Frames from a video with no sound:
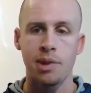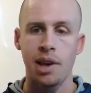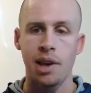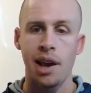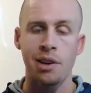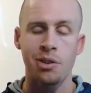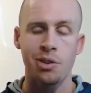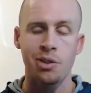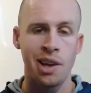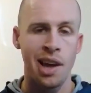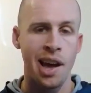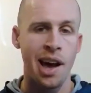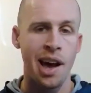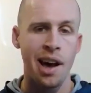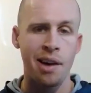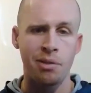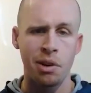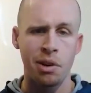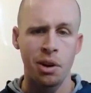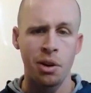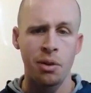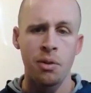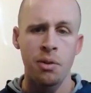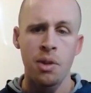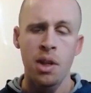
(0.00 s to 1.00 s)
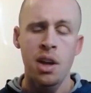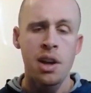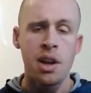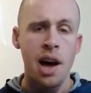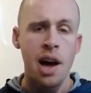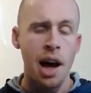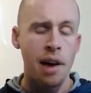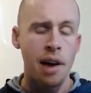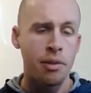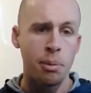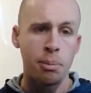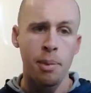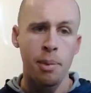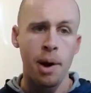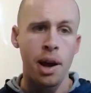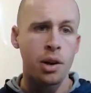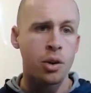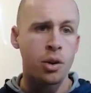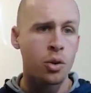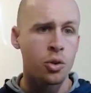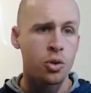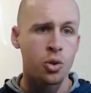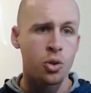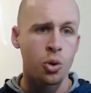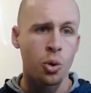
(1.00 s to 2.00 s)
I actually have a
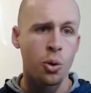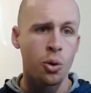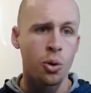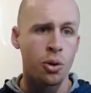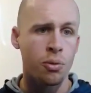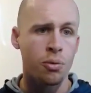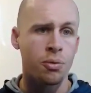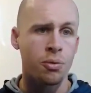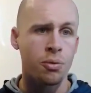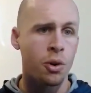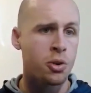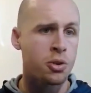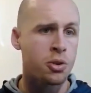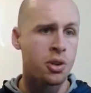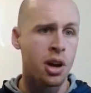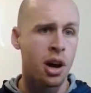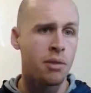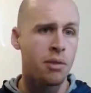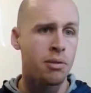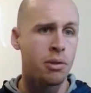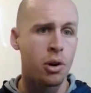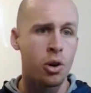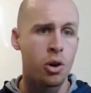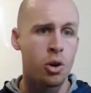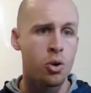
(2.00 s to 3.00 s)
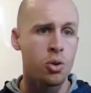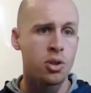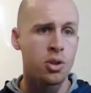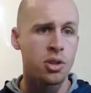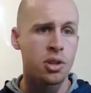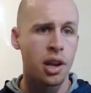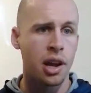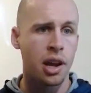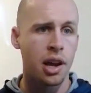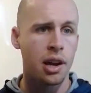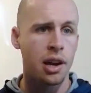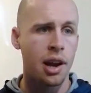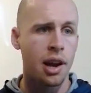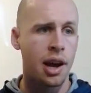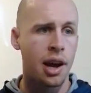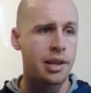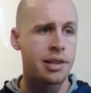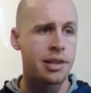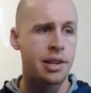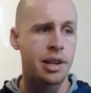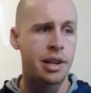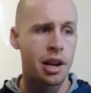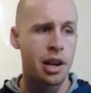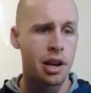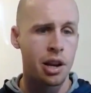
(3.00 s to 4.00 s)
Michael Jordan first cover newsstand
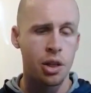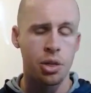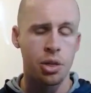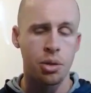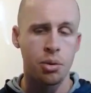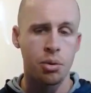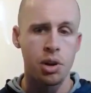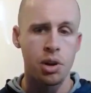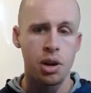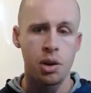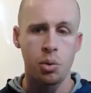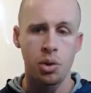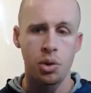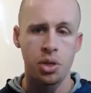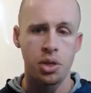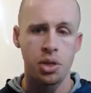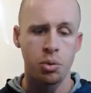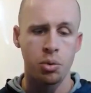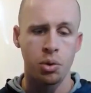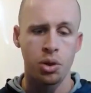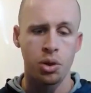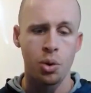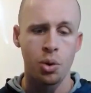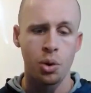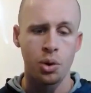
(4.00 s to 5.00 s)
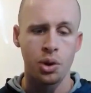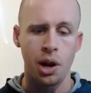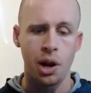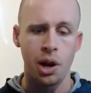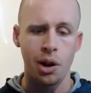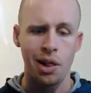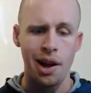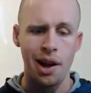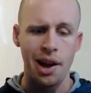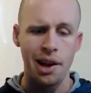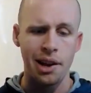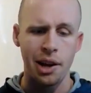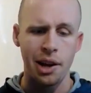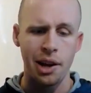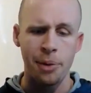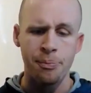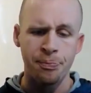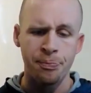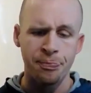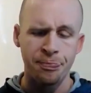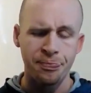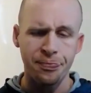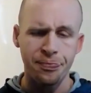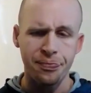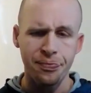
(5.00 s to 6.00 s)
1983 with North Carolina.
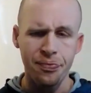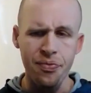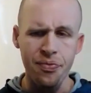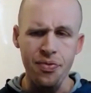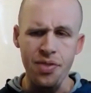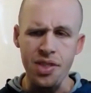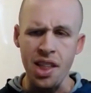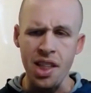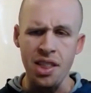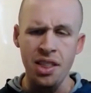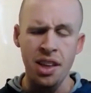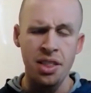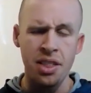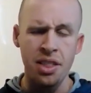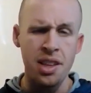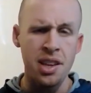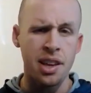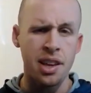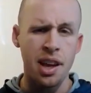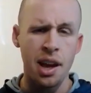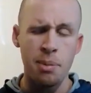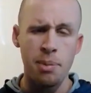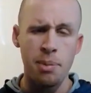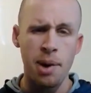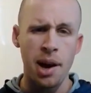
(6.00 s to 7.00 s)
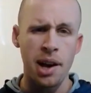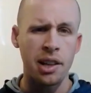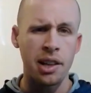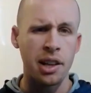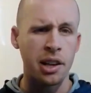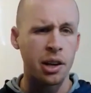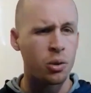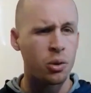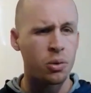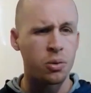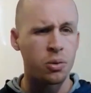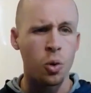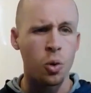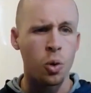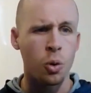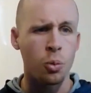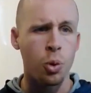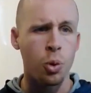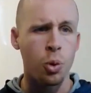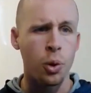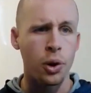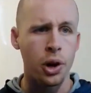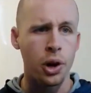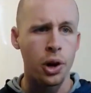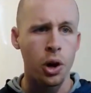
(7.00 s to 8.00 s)
I think came back like a
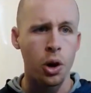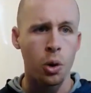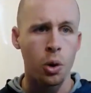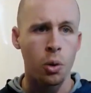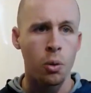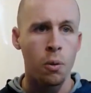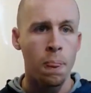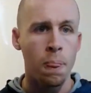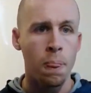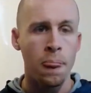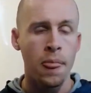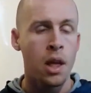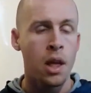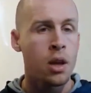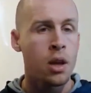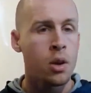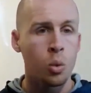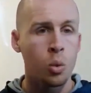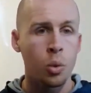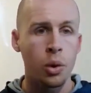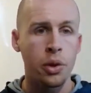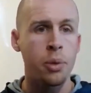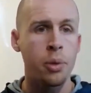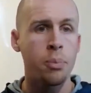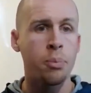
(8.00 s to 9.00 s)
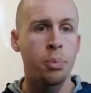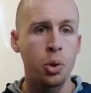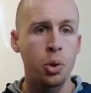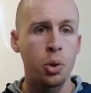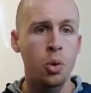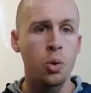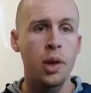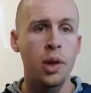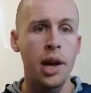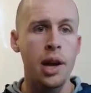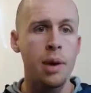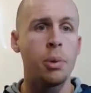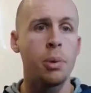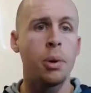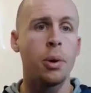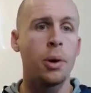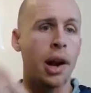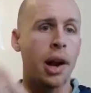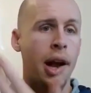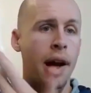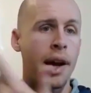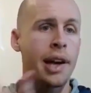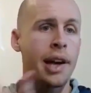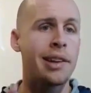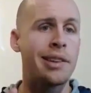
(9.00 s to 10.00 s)
4.0 with a blue label,
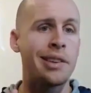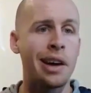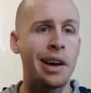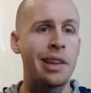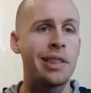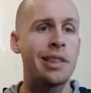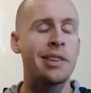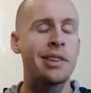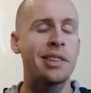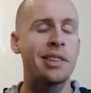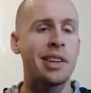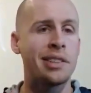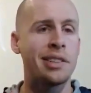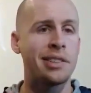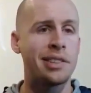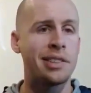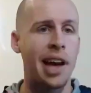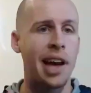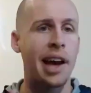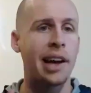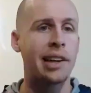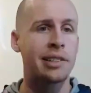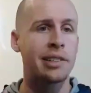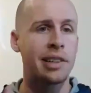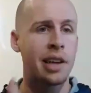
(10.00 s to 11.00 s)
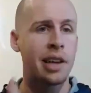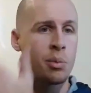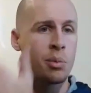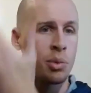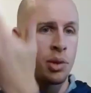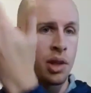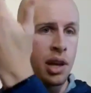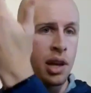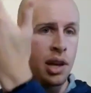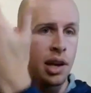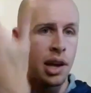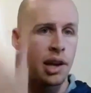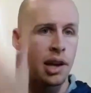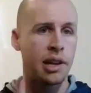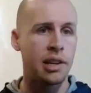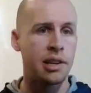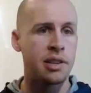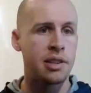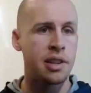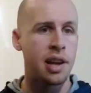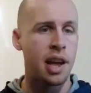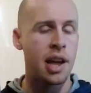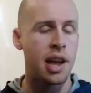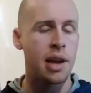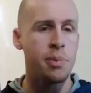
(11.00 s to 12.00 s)
and I had done this exact same thing. I
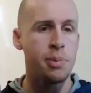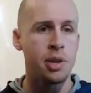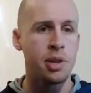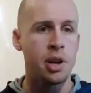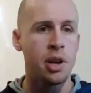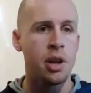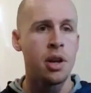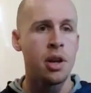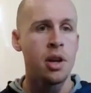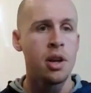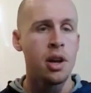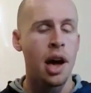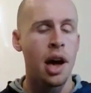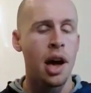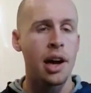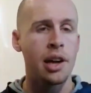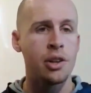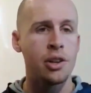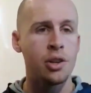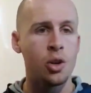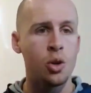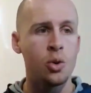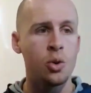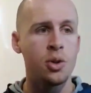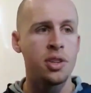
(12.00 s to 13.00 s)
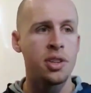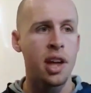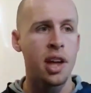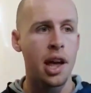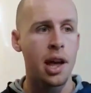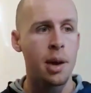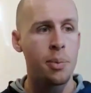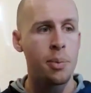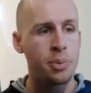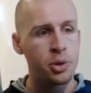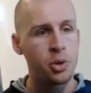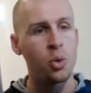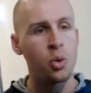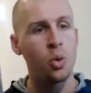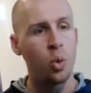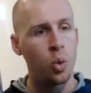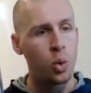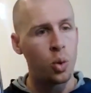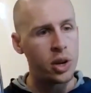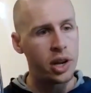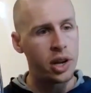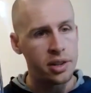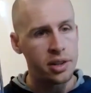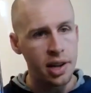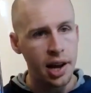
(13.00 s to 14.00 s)
had used tape to
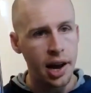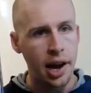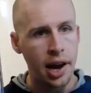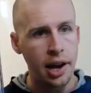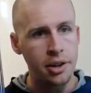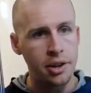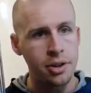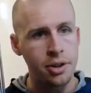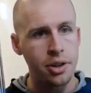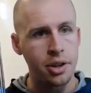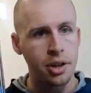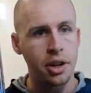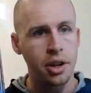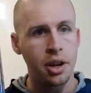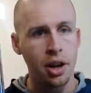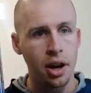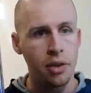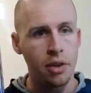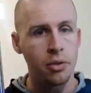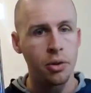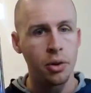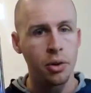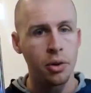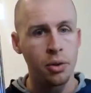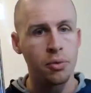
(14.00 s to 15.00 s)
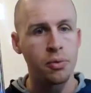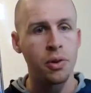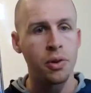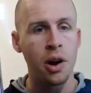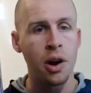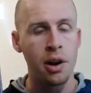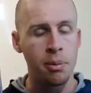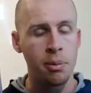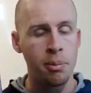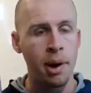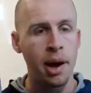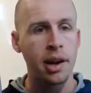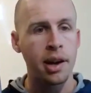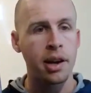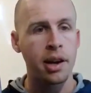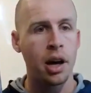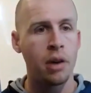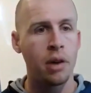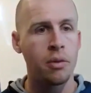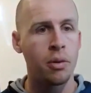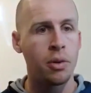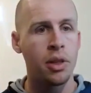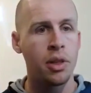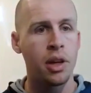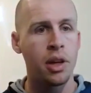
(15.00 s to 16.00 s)
reattach the cover, the front and back
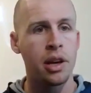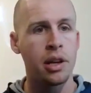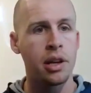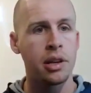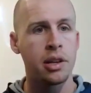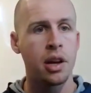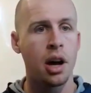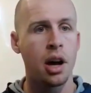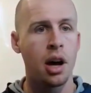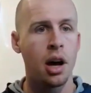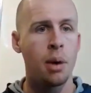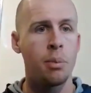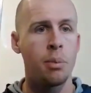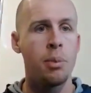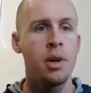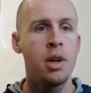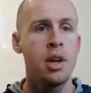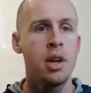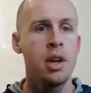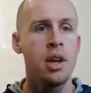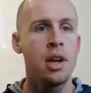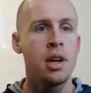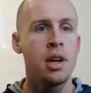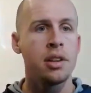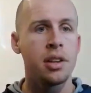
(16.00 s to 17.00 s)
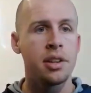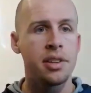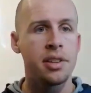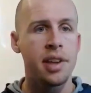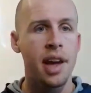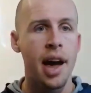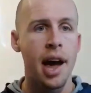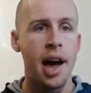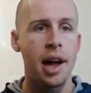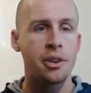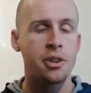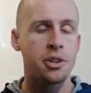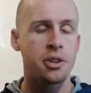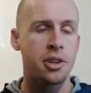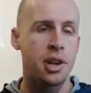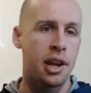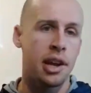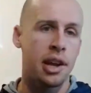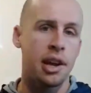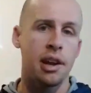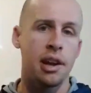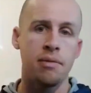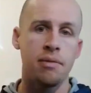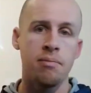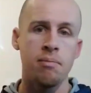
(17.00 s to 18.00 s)
cover that had come detached.
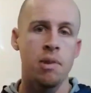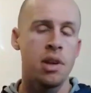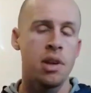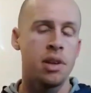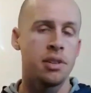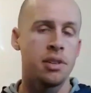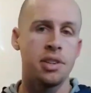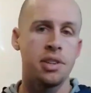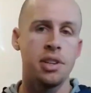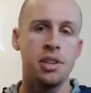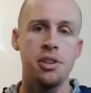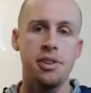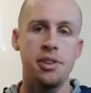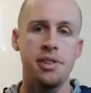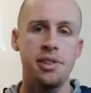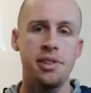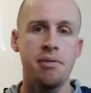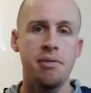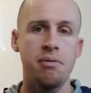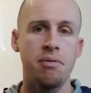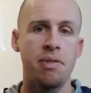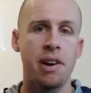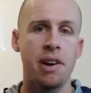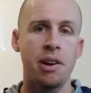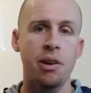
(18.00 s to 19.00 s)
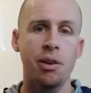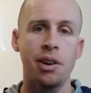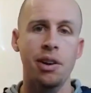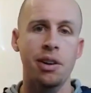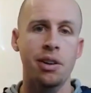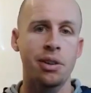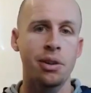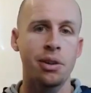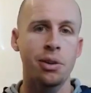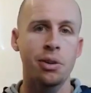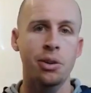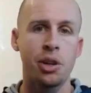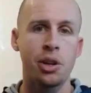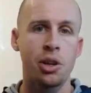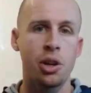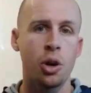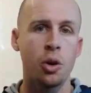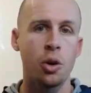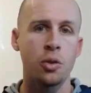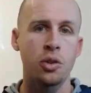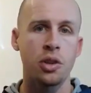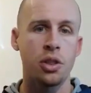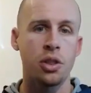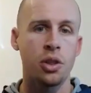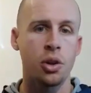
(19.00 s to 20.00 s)
And CGC very clearly
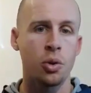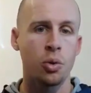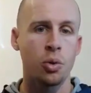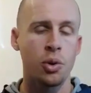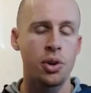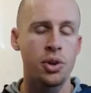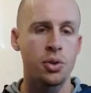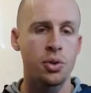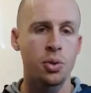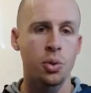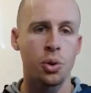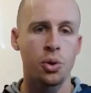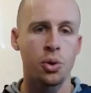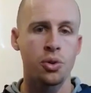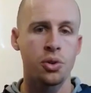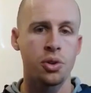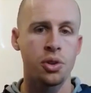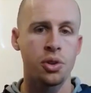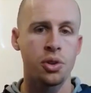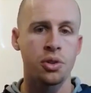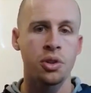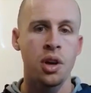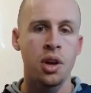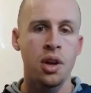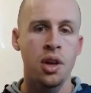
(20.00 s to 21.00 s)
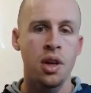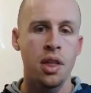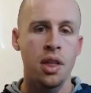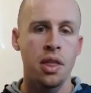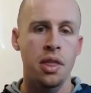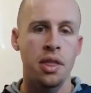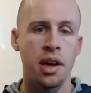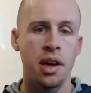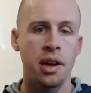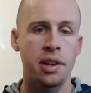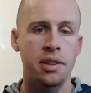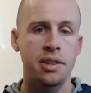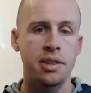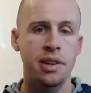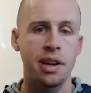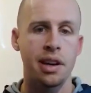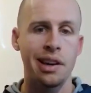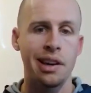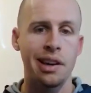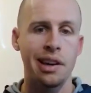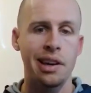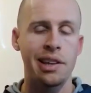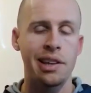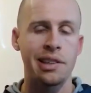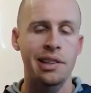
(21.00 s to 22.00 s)
notes in their resources that
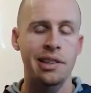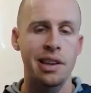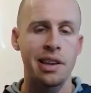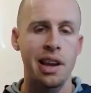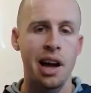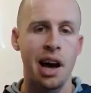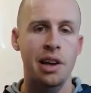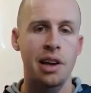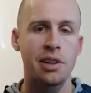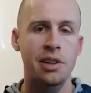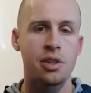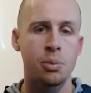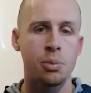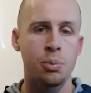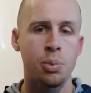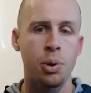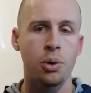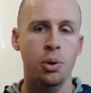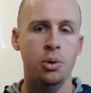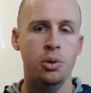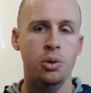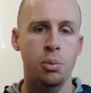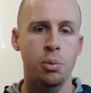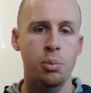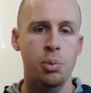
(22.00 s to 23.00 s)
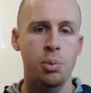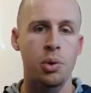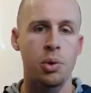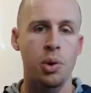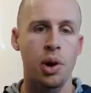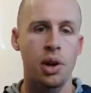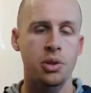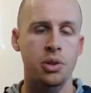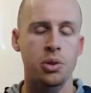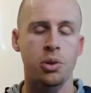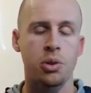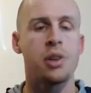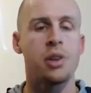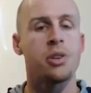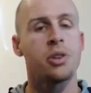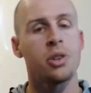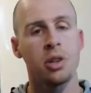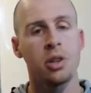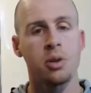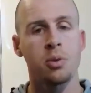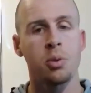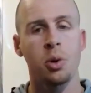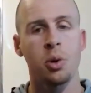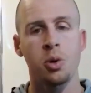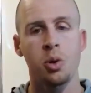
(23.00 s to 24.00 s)
it's not supposed to be restoration.
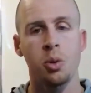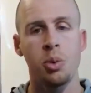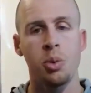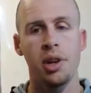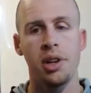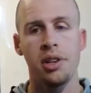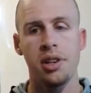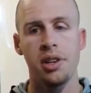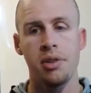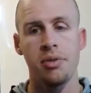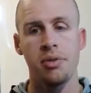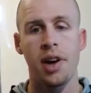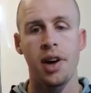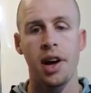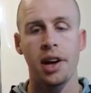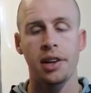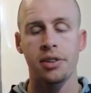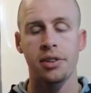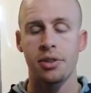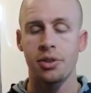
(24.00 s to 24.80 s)
It's supposed to be a defect.